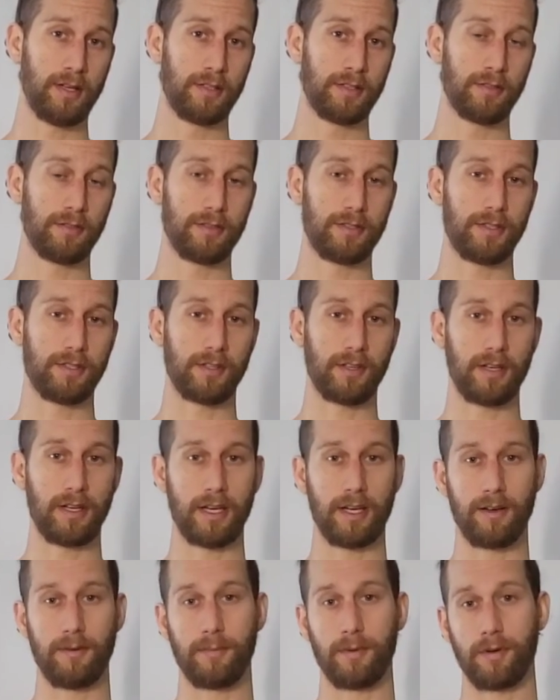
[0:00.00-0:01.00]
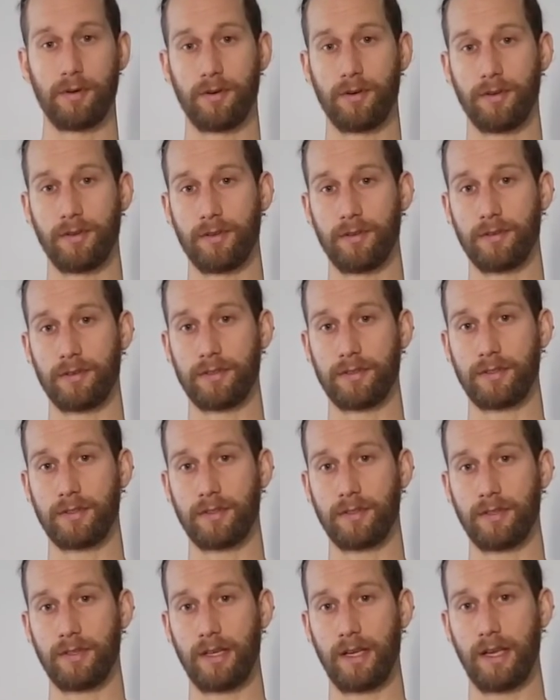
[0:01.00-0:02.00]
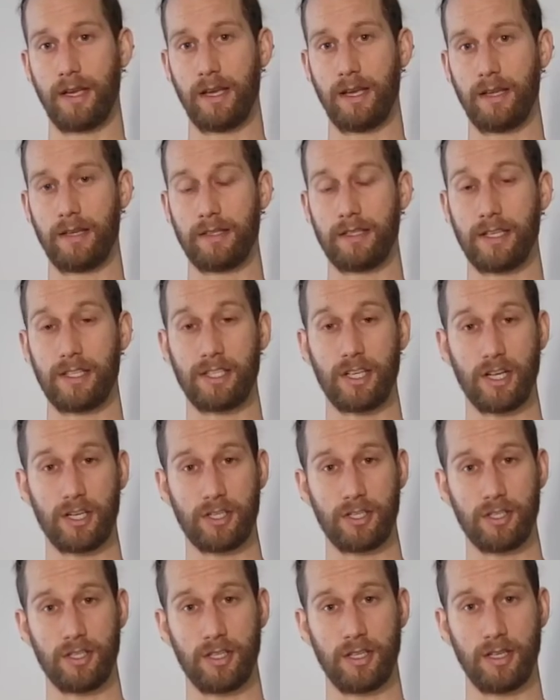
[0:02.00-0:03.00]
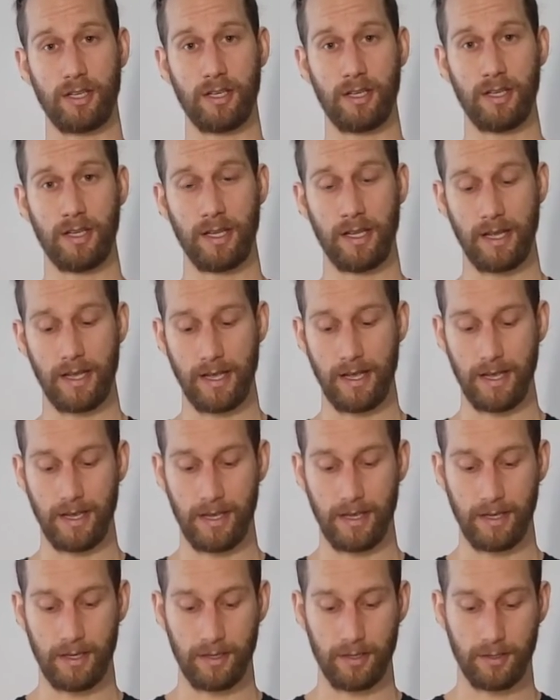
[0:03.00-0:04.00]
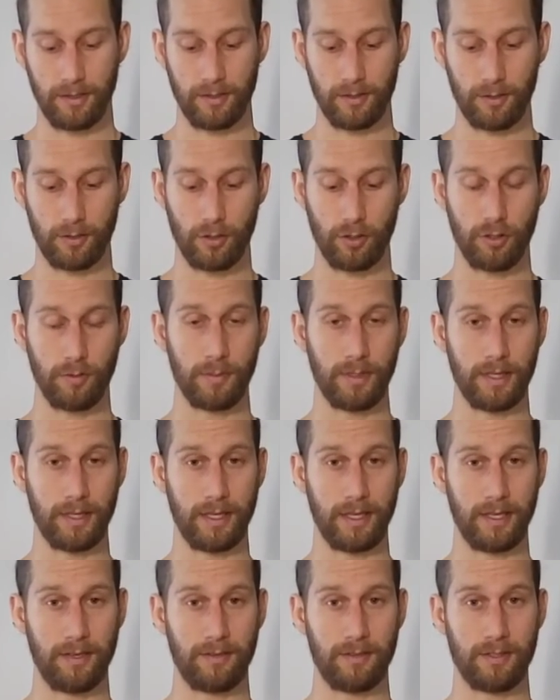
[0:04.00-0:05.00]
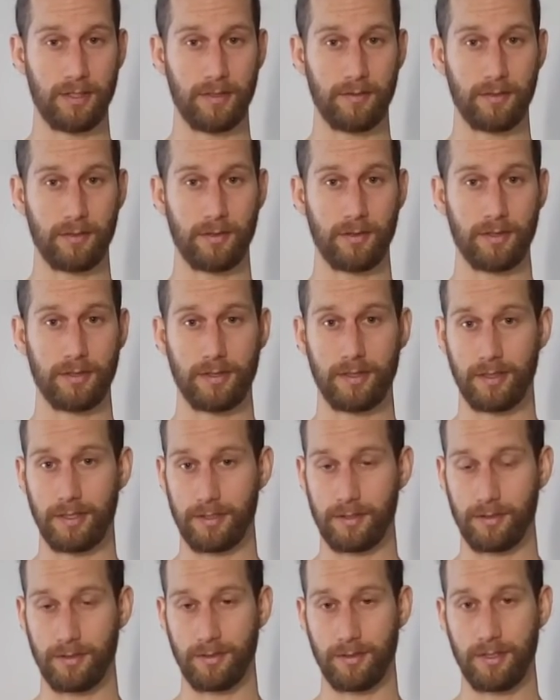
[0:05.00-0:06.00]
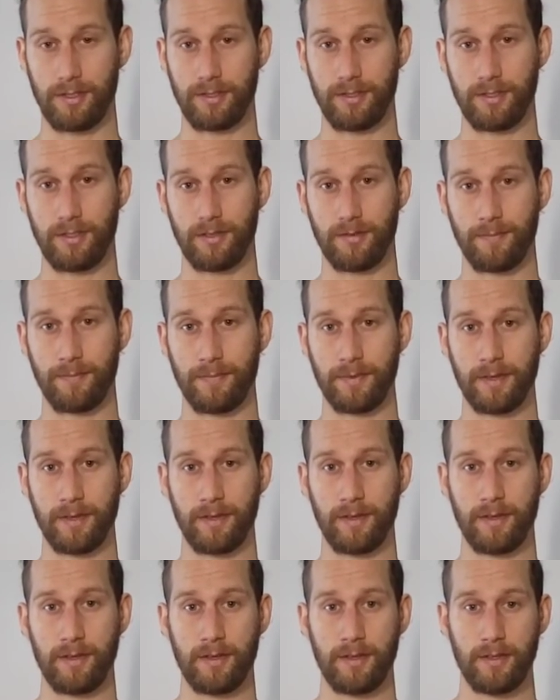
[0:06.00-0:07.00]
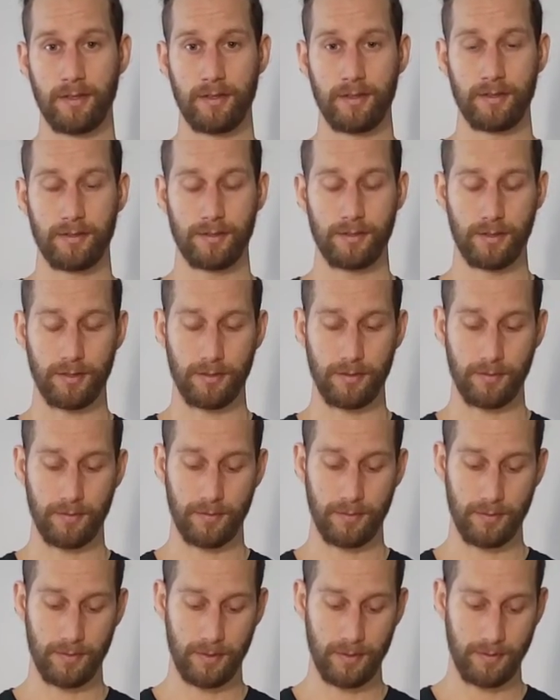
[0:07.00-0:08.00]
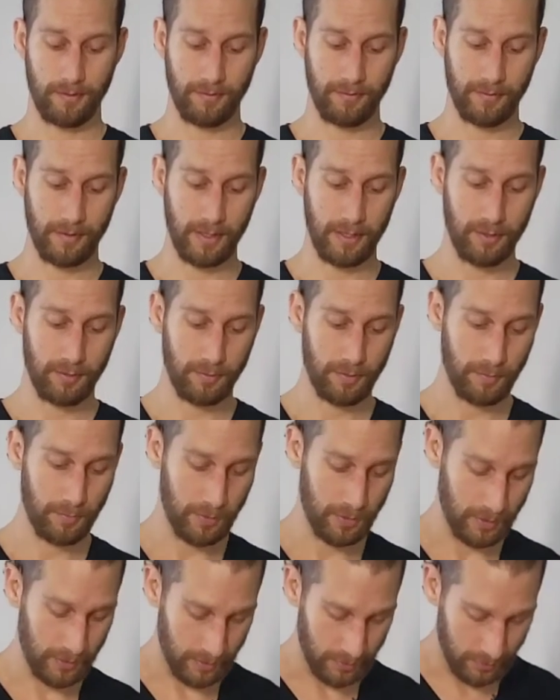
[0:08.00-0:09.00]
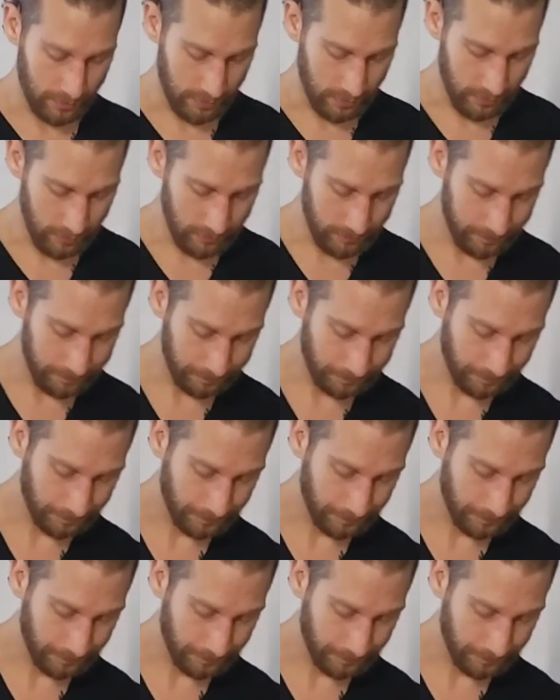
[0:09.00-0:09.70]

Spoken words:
So this is going to help all of those, and digestion and calming the energy, of course, as all these do. So the final one we're going to do